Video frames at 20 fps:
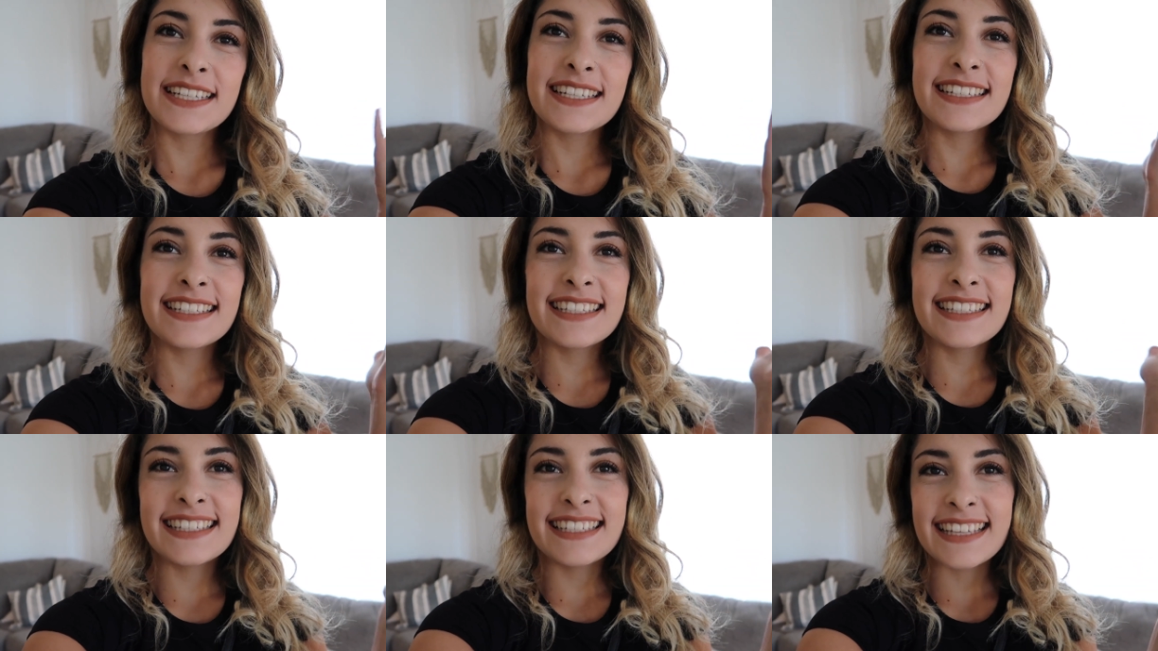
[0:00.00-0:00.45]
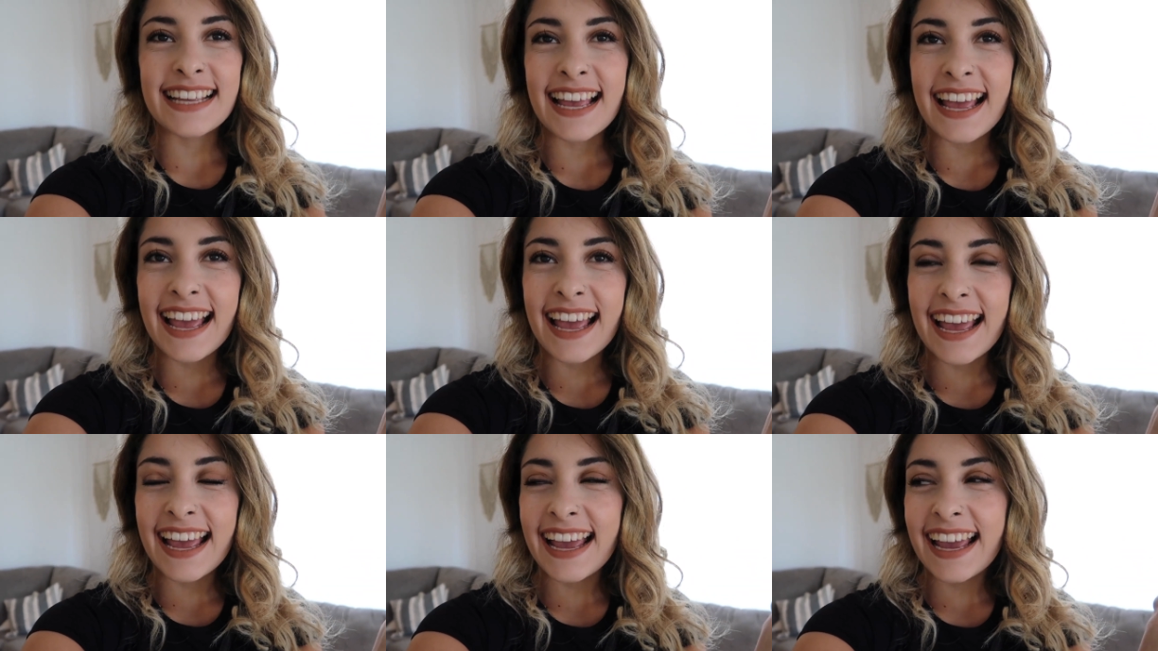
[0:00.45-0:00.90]

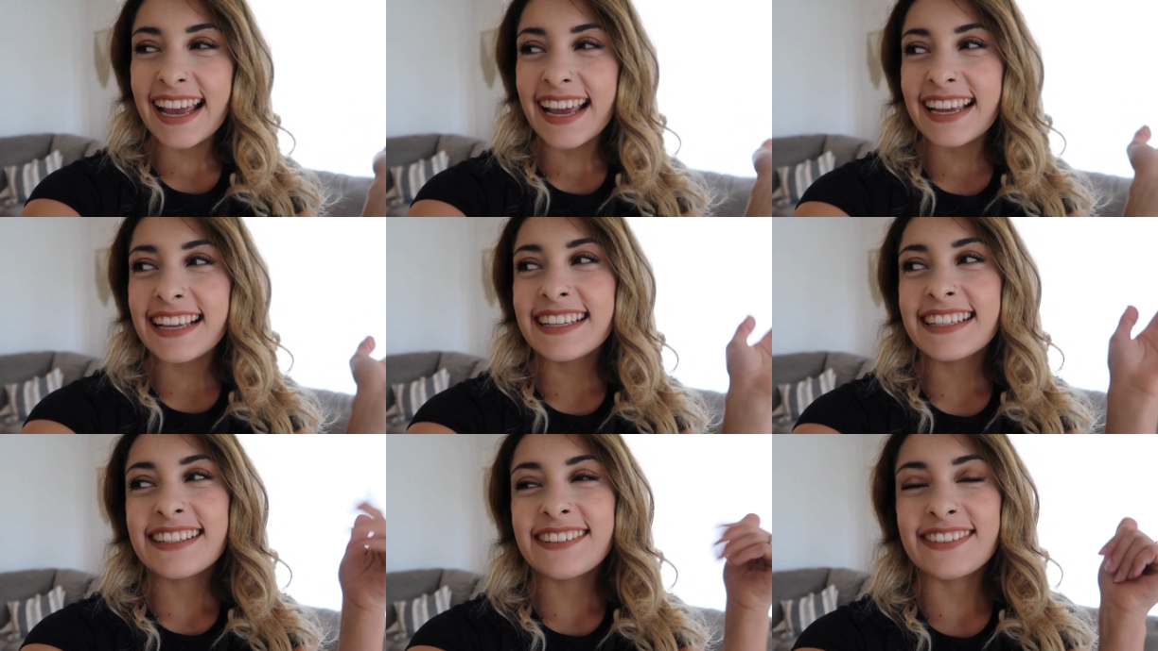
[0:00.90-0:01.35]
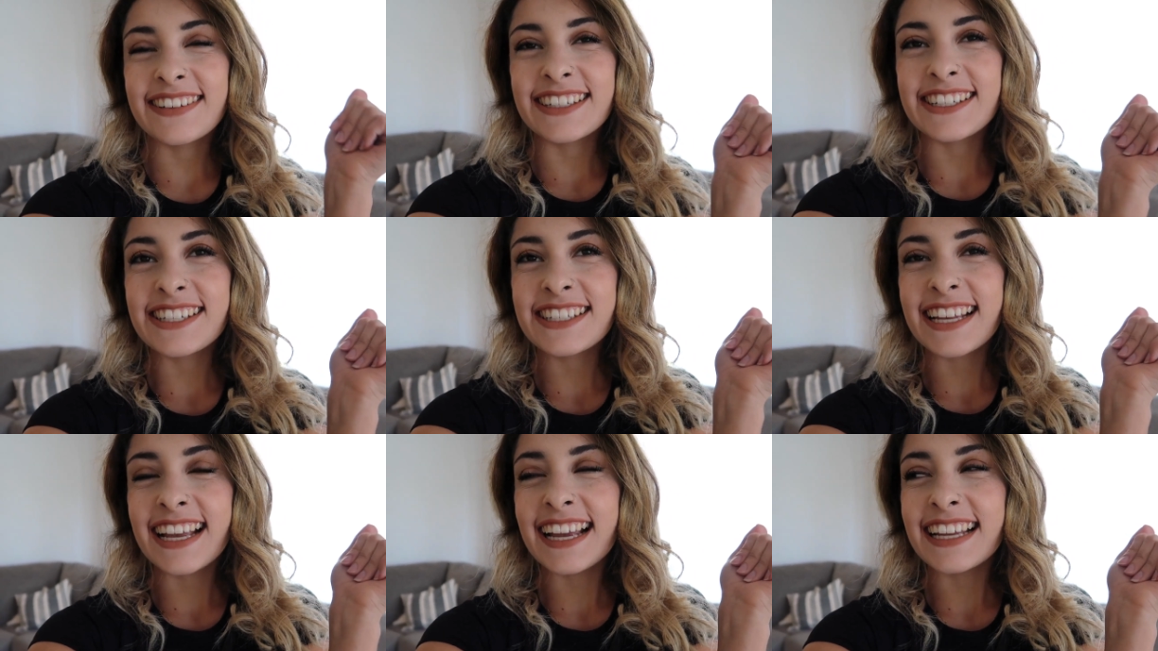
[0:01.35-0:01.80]
today,
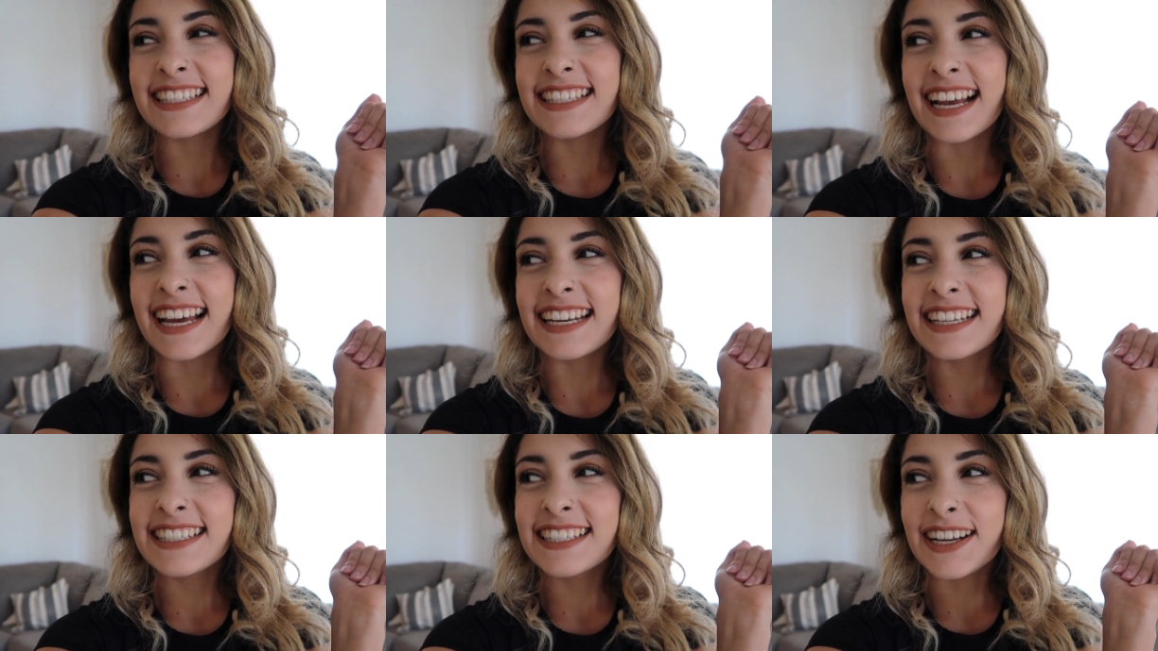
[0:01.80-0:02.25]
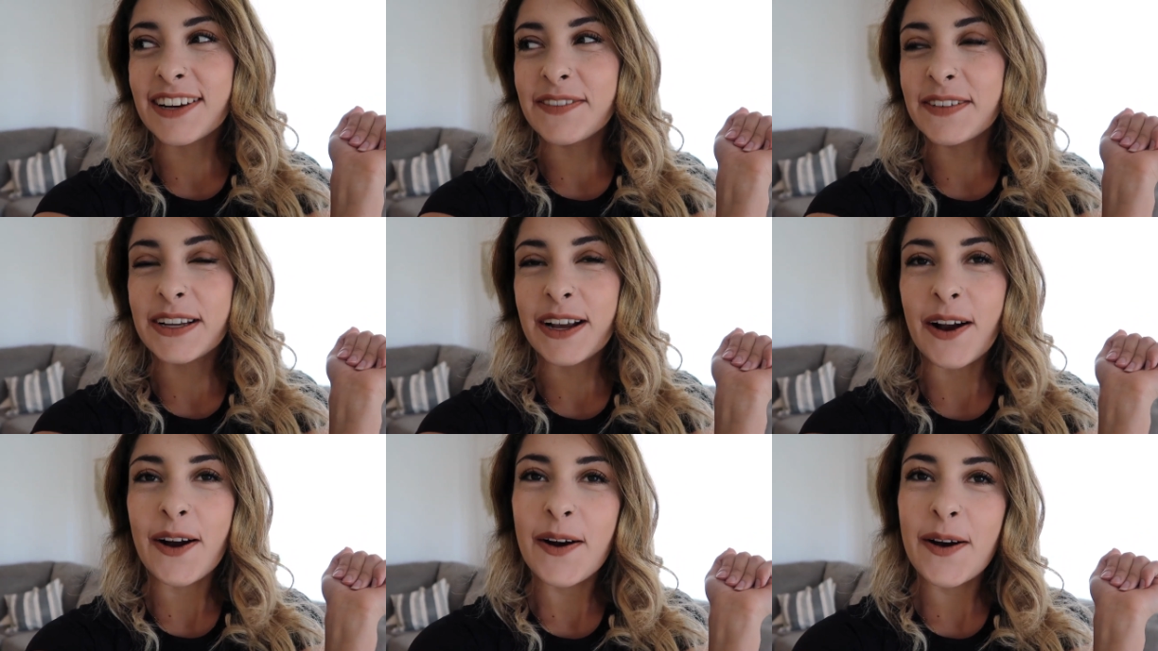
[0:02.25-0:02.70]
what'd you say? Daddy's
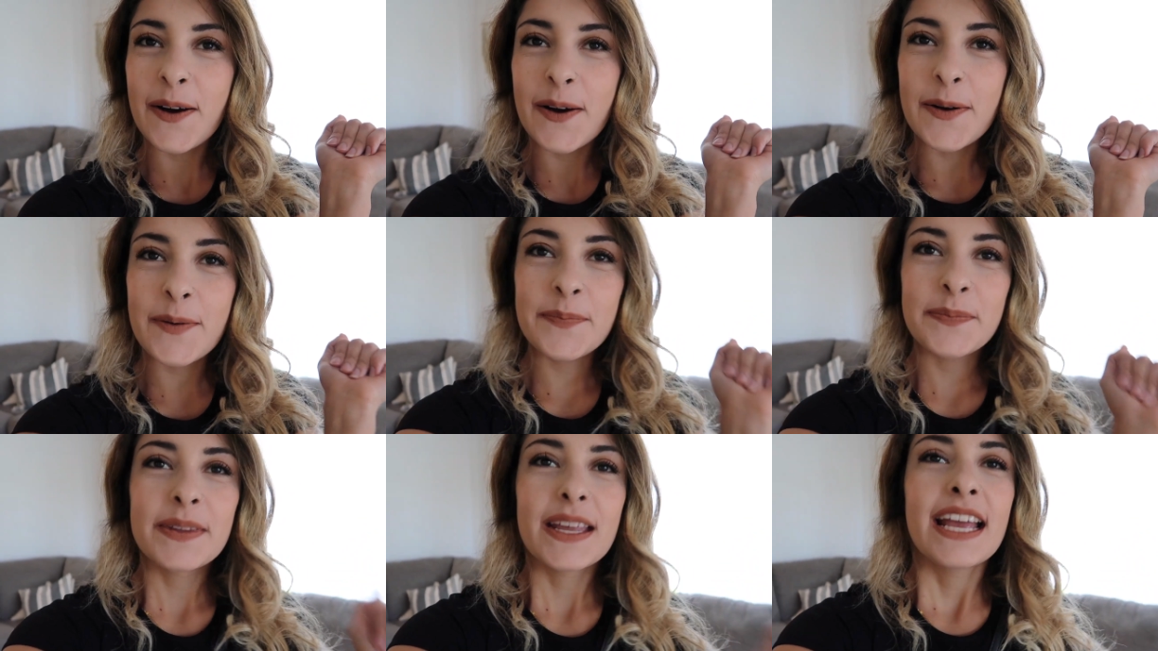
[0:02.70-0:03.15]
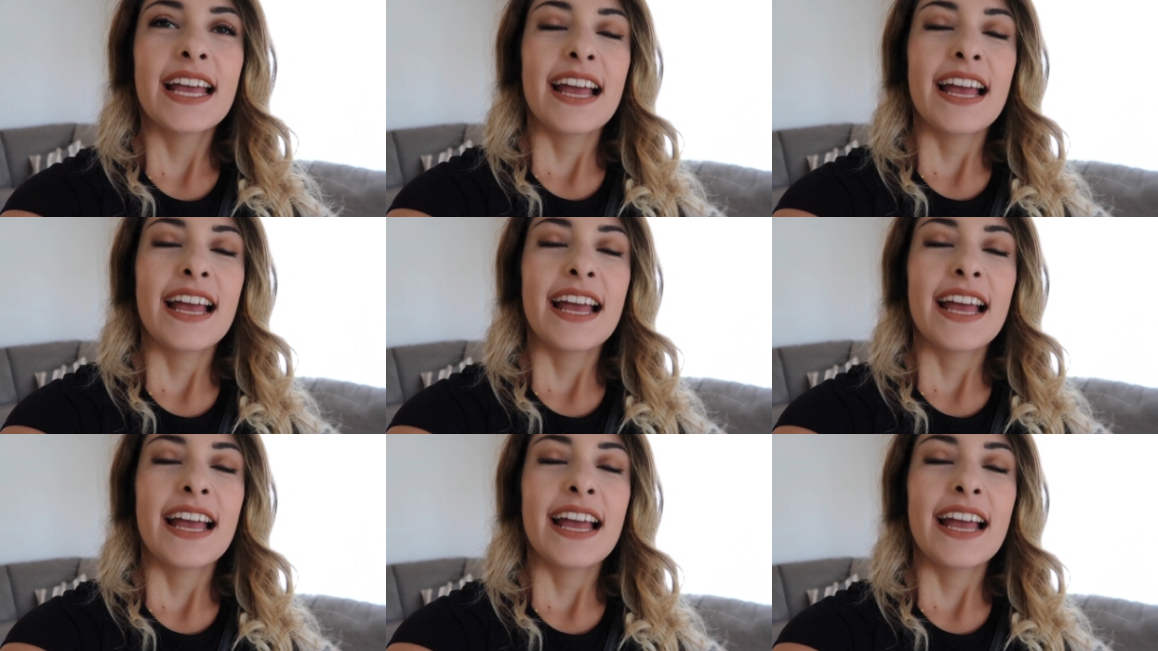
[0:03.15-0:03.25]
coming home.